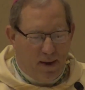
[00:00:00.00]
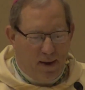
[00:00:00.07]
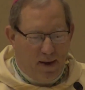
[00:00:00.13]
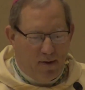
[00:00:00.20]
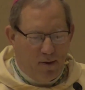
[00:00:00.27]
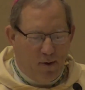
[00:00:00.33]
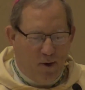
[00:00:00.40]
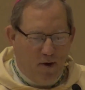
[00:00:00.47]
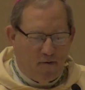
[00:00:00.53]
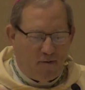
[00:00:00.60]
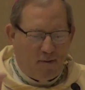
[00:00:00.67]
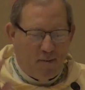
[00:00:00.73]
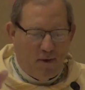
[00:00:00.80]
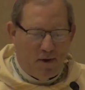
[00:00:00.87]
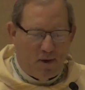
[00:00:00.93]
And you're all
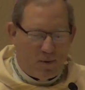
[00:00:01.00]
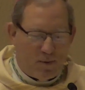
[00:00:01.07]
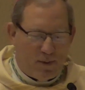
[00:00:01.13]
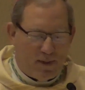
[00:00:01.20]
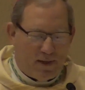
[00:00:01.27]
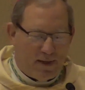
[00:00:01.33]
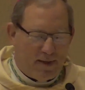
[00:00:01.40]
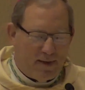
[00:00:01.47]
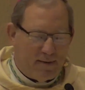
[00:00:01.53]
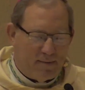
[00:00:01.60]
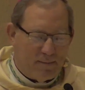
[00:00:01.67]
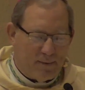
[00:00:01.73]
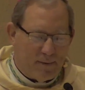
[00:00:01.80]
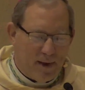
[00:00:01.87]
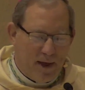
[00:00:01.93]
familiar with it.
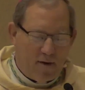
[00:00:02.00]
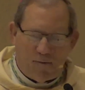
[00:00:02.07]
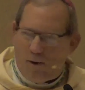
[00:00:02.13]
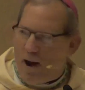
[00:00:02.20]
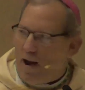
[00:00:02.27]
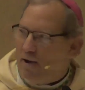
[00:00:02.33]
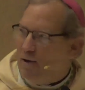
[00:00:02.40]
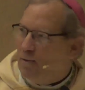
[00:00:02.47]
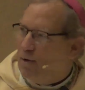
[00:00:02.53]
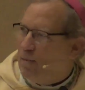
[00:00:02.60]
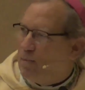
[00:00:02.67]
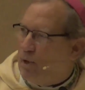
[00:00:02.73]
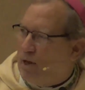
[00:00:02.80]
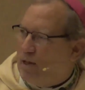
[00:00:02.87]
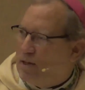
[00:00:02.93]
I don't know, Ryan, you want
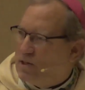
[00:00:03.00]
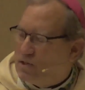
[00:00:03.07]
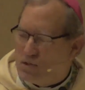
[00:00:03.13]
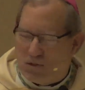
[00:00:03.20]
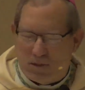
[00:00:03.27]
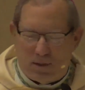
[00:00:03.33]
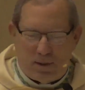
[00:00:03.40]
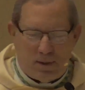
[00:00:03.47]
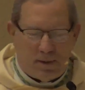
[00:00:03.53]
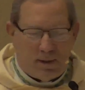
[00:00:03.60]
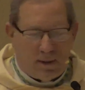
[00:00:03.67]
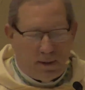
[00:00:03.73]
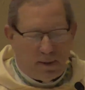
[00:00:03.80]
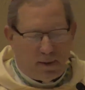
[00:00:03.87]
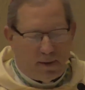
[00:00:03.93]
to play this?
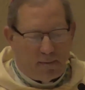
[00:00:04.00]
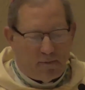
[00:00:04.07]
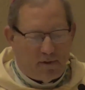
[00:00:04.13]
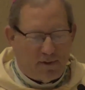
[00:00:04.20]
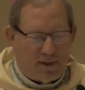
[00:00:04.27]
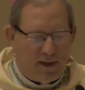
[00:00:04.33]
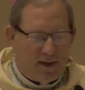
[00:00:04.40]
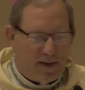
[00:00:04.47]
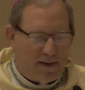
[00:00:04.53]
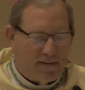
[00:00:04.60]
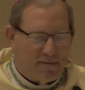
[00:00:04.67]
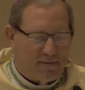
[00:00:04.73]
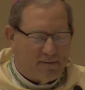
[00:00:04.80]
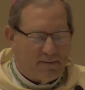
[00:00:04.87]
I'm just kidding.